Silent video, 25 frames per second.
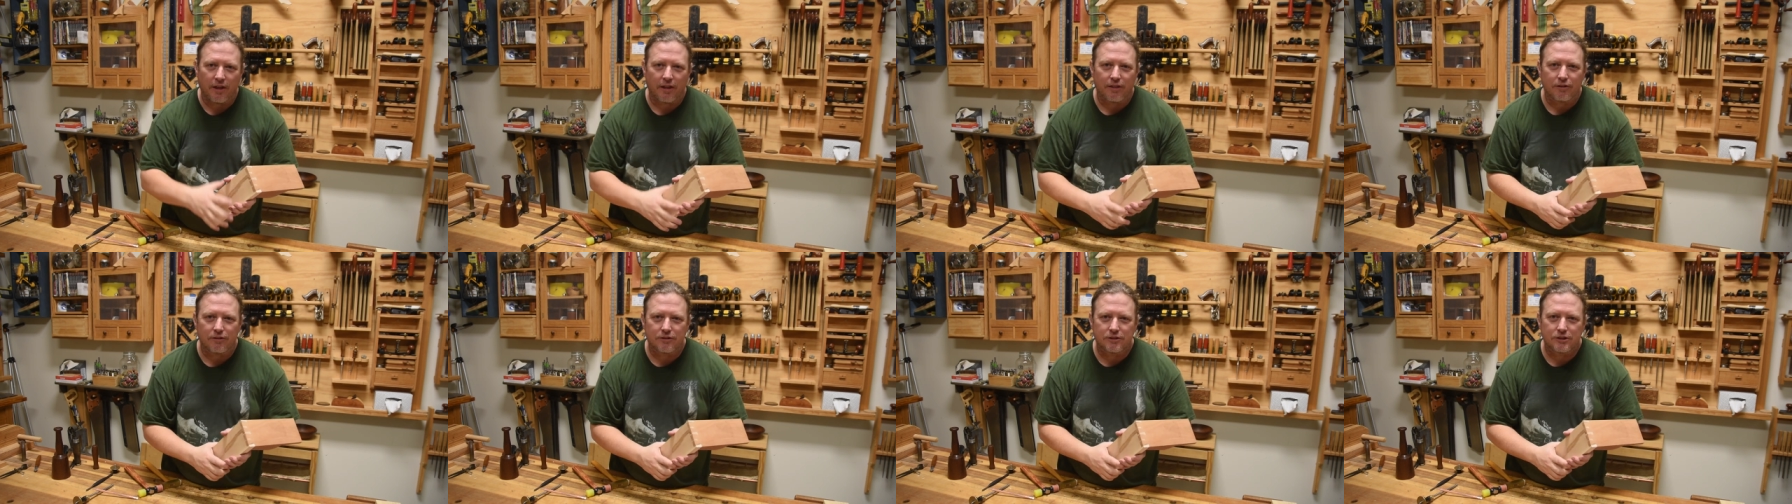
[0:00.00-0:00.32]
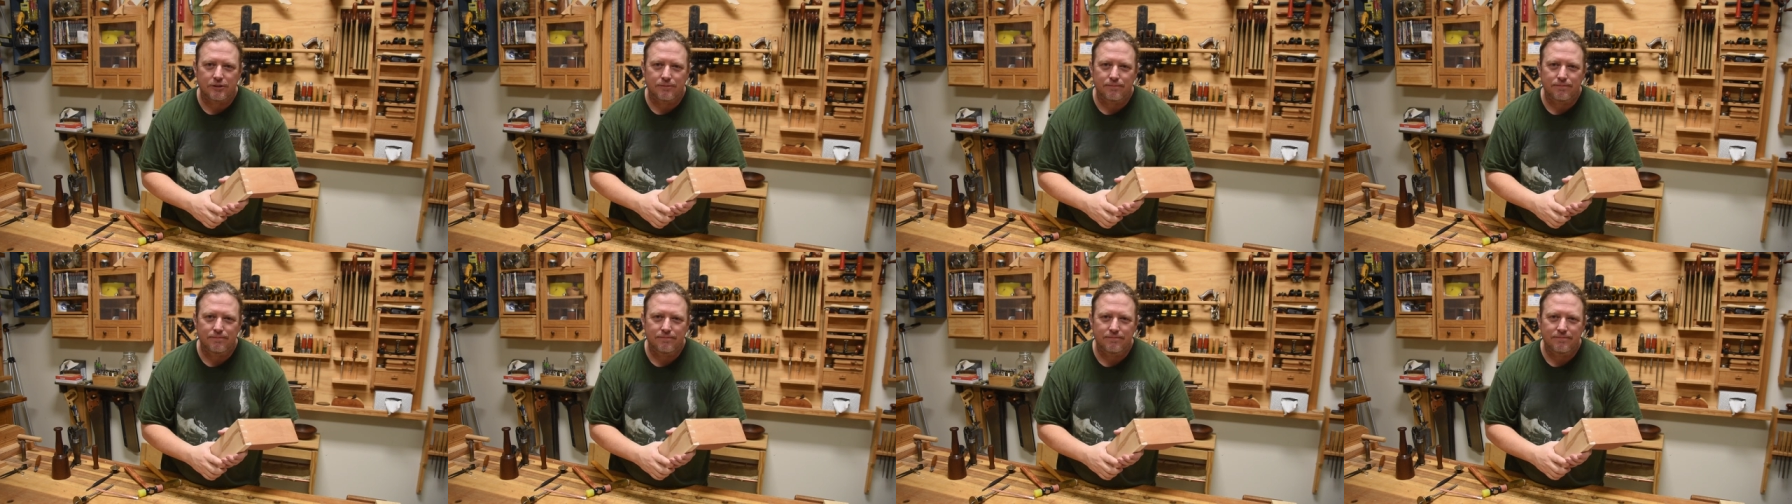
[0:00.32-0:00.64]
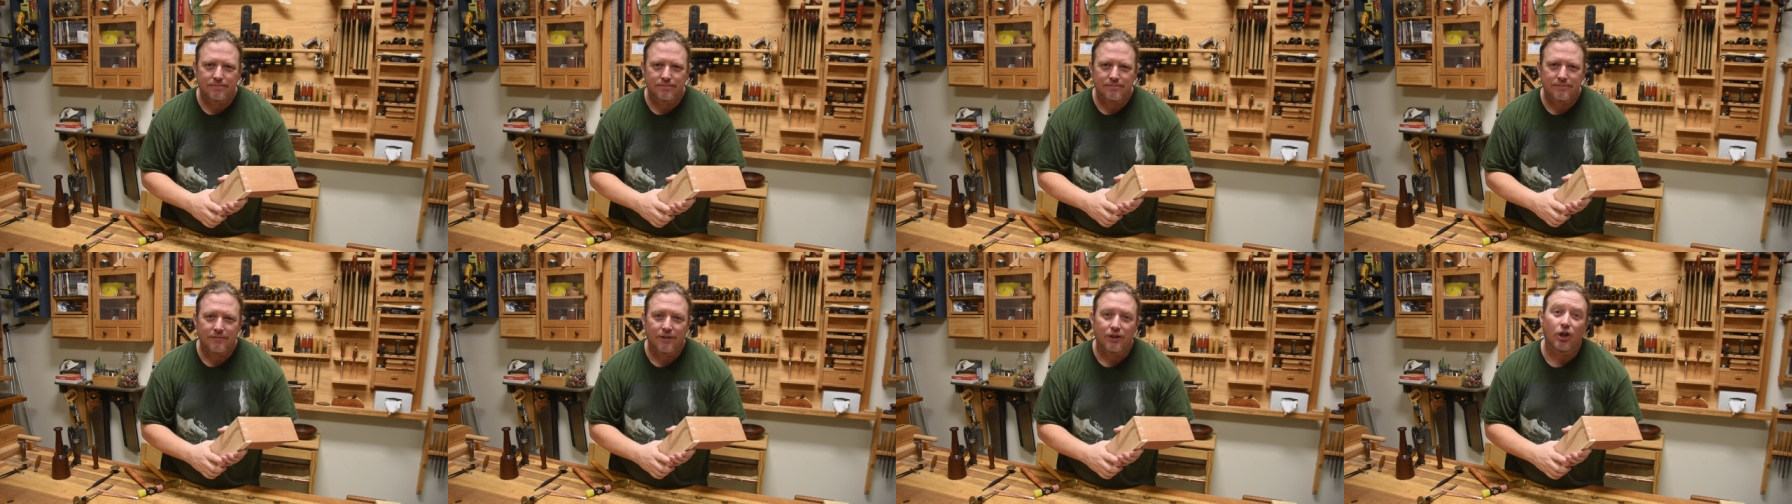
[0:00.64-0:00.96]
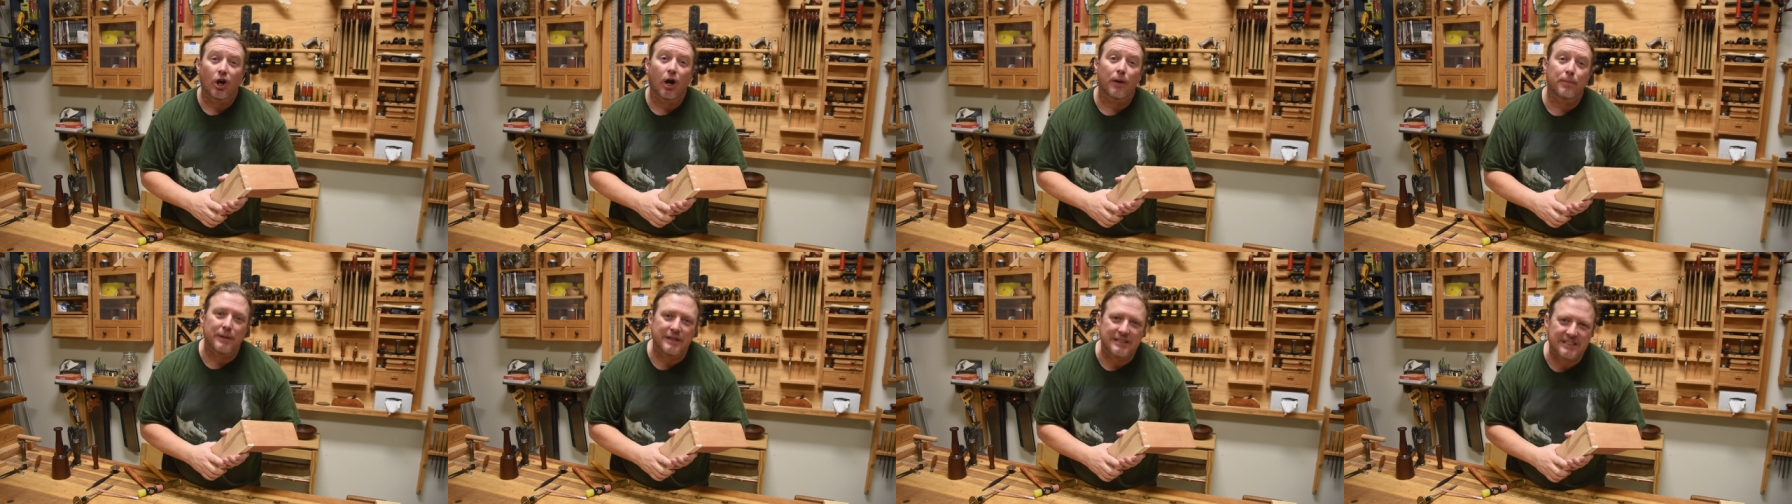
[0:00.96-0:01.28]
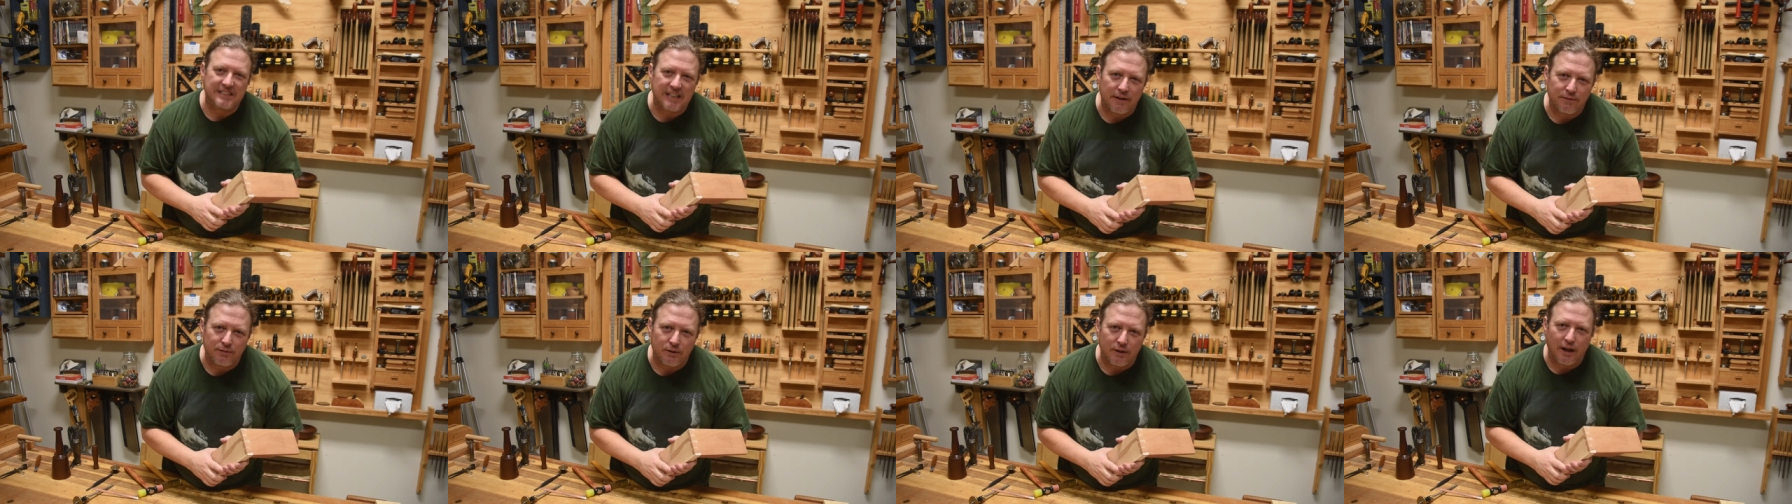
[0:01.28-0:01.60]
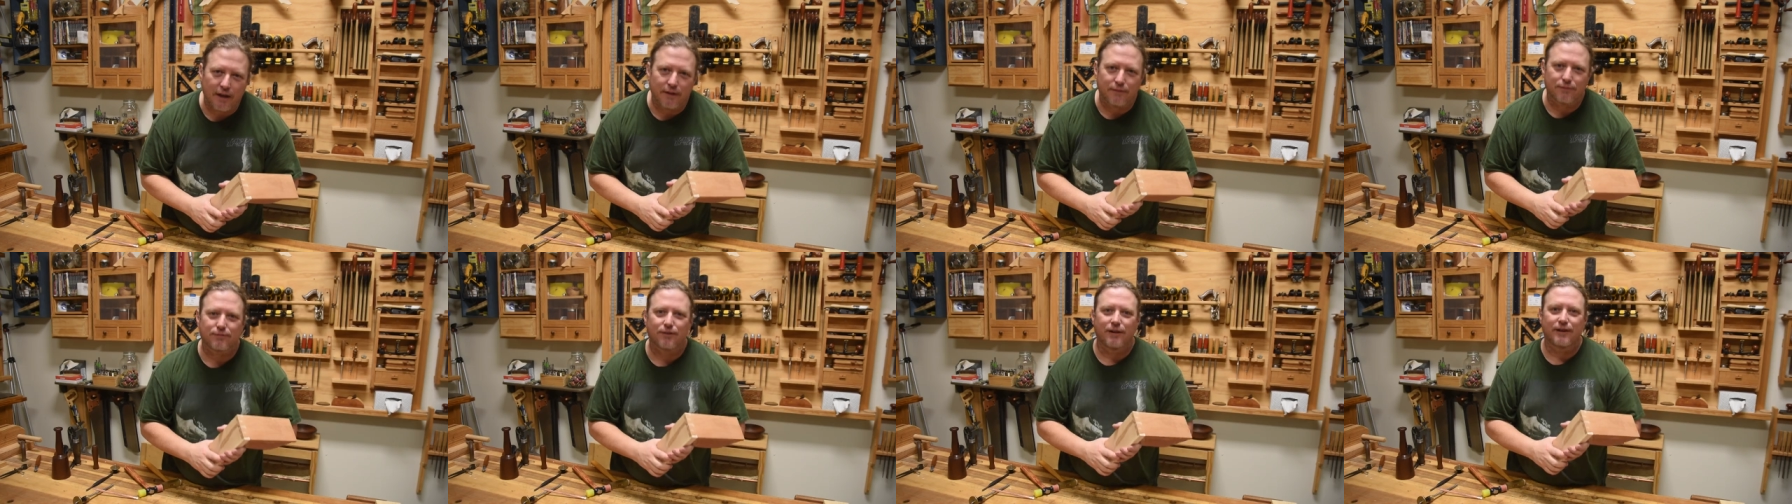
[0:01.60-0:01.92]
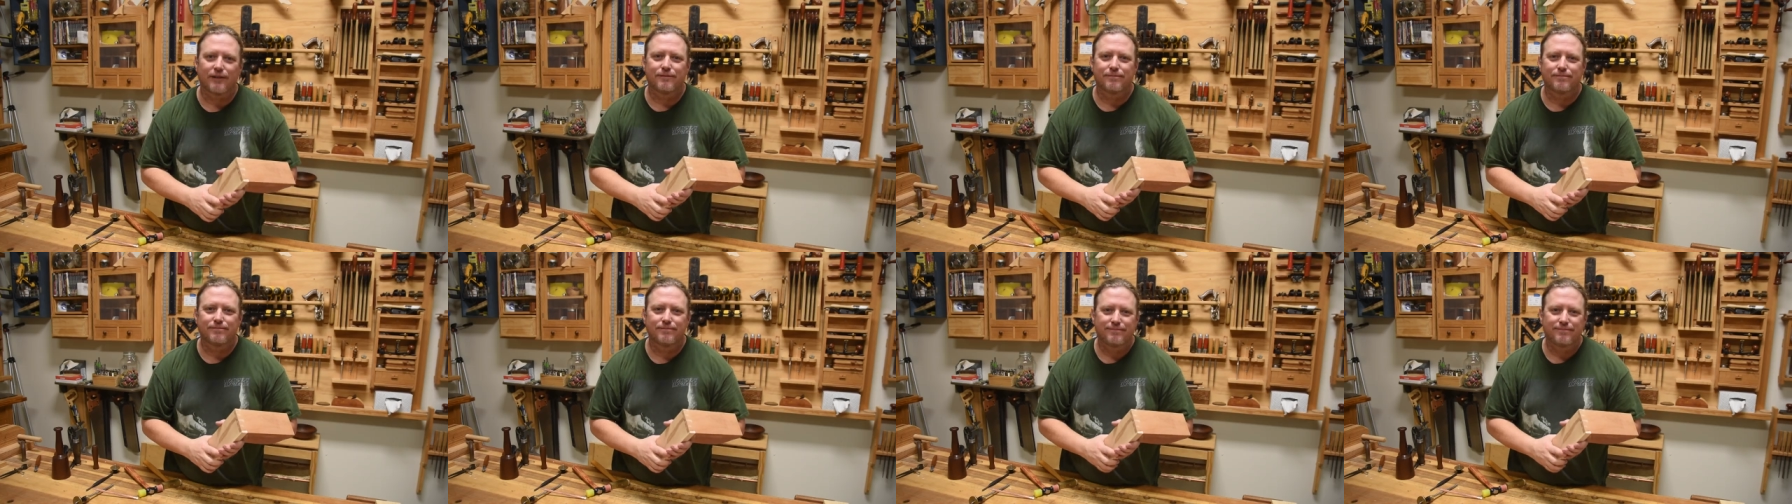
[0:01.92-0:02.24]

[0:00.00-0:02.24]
others. Y'all be safe and have fun.